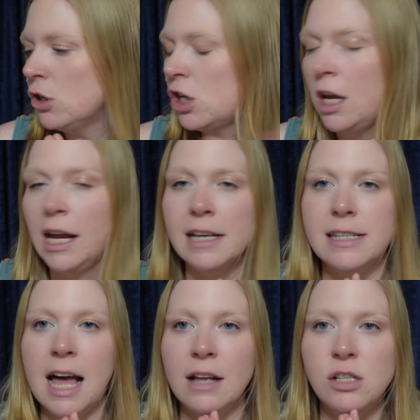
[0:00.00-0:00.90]
show you guys
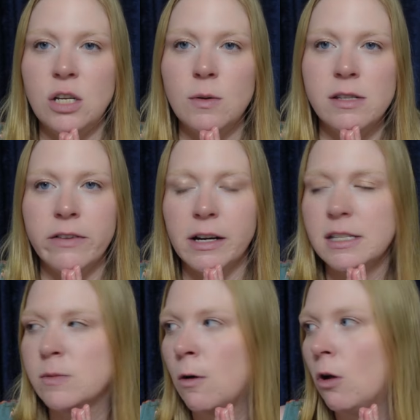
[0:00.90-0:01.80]
that too. It's a very
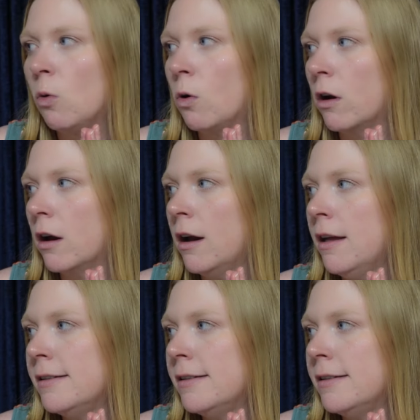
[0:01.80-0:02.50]
small order.